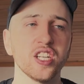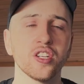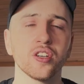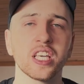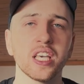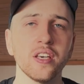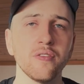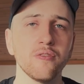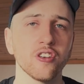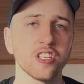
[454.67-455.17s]
to
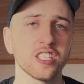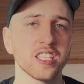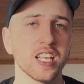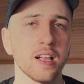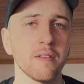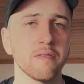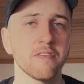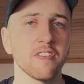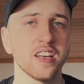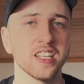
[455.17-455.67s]
give
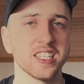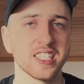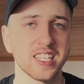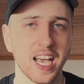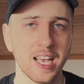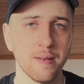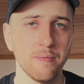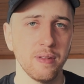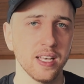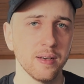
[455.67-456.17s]
yourself a
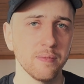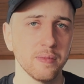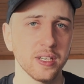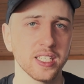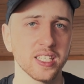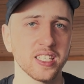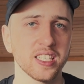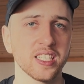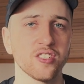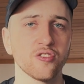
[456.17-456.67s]
time
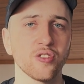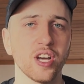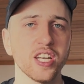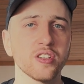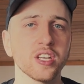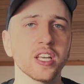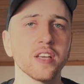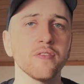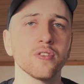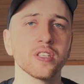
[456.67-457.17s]
limit. Try
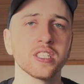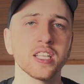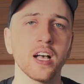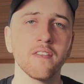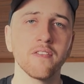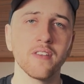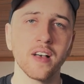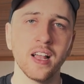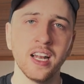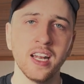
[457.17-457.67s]
to give
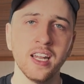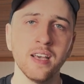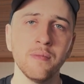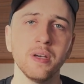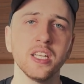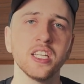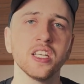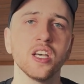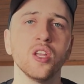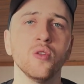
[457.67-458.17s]
yourself a
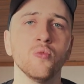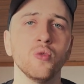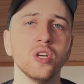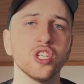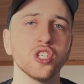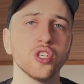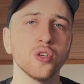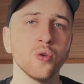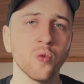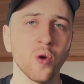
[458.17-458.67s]
limit in
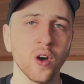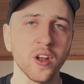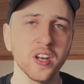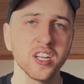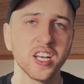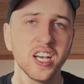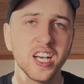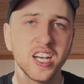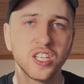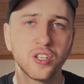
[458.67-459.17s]
which you
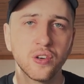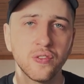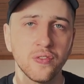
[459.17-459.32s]
want to